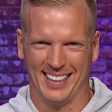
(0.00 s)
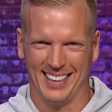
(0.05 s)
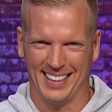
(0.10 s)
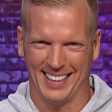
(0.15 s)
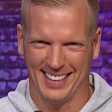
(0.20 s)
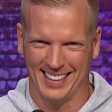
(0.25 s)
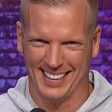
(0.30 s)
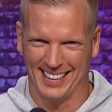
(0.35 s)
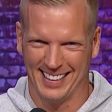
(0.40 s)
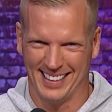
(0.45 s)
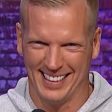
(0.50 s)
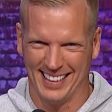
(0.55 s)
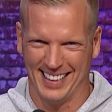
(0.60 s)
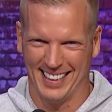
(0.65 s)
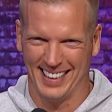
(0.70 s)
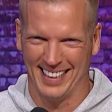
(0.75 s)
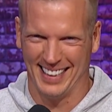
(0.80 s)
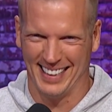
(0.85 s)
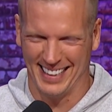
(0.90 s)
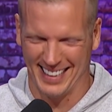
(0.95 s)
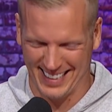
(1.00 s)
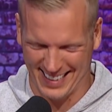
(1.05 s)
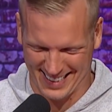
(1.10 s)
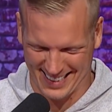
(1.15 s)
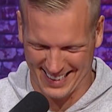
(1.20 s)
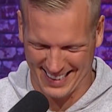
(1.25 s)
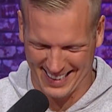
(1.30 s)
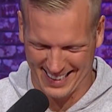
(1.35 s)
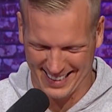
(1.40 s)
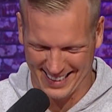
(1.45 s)

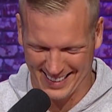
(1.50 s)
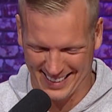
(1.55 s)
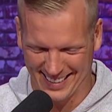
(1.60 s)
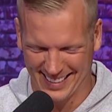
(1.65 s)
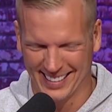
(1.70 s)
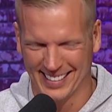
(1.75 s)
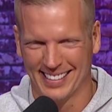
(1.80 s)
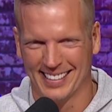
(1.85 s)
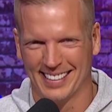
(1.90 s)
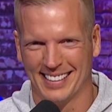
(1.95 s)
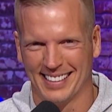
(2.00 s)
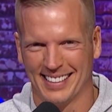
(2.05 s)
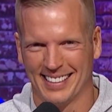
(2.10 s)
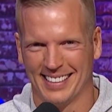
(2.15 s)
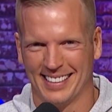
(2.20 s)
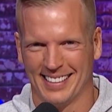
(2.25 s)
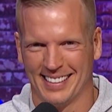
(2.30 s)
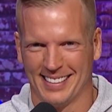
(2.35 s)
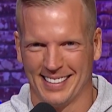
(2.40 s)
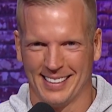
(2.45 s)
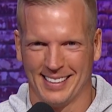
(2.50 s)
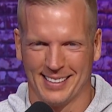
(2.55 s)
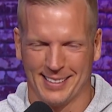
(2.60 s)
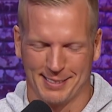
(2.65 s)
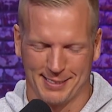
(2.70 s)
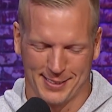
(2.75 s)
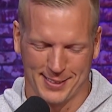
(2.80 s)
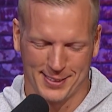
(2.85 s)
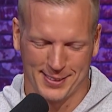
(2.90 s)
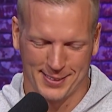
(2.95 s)

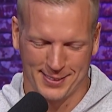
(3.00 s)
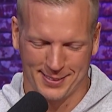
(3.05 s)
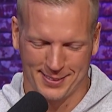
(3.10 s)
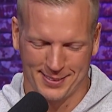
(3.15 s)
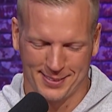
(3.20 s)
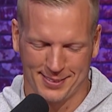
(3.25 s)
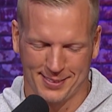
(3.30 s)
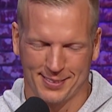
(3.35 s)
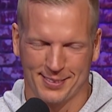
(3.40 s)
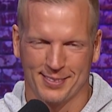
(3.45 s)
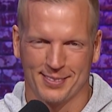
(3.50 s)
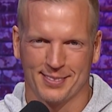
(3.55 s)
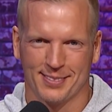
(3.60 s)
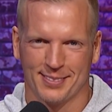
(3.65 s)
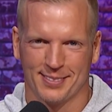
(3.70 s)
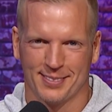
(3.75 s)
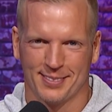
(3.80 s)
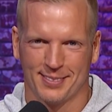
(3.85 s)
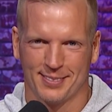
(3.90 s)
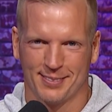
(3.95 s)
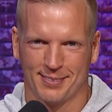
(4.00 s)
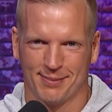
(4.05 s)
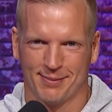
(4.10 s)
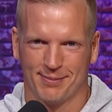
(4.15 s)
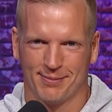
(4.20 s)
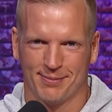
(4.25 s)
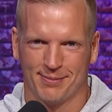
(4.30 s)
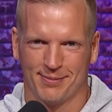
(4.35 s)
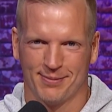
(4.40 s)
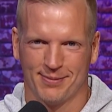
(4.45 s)

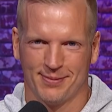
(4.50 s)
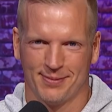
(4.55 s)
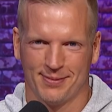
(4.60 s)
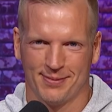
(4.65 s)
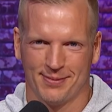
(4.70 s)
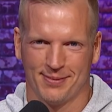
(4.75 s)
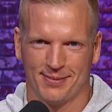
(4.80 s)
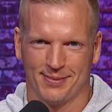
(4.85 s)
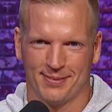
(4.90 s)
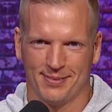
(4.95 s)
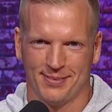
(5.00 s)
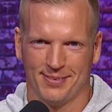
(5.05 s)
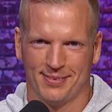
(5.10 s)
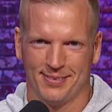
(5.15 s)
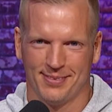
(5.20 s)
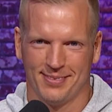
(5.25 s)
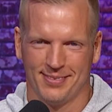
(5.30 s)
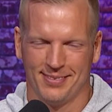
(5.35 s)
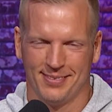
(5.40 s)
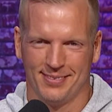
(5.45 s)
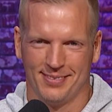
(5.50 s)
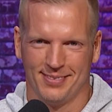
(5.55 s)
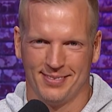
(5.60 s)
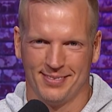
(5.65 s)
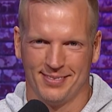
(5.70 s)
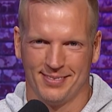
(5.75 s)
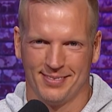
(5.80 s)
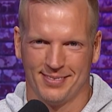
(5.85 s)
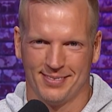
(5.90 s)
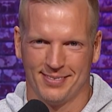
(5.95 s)

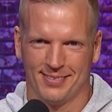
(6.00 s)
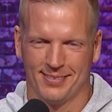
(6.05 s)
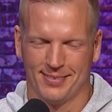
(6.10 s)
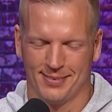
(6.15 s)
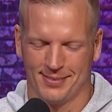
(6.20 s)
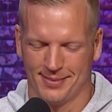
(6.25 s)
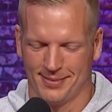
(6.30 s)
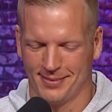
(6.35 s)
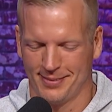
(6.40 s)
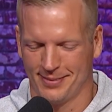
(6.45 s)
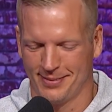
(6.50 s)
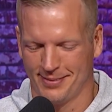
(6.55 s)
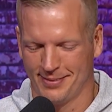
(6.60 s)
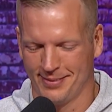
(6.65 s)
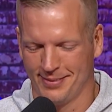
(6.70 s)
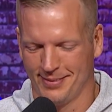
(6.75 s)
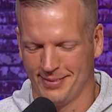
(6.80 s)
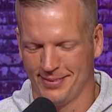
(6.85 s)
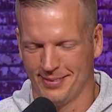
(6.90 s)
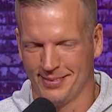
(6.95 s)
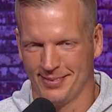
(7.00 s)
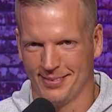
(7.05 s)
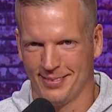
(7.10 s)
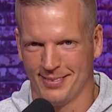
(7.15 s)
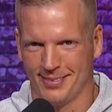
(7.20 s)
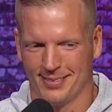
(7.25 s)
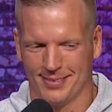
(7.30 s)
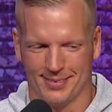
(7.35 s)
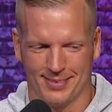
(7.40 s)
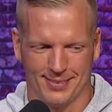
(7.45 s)

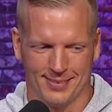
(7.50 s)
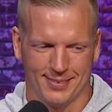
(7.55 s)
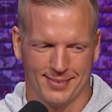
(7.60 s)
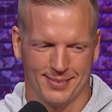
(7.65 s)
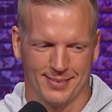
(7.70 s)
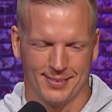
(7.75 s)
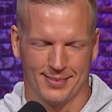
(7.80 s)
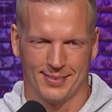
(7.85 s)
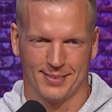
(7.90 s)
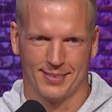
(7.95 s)
(not speaking)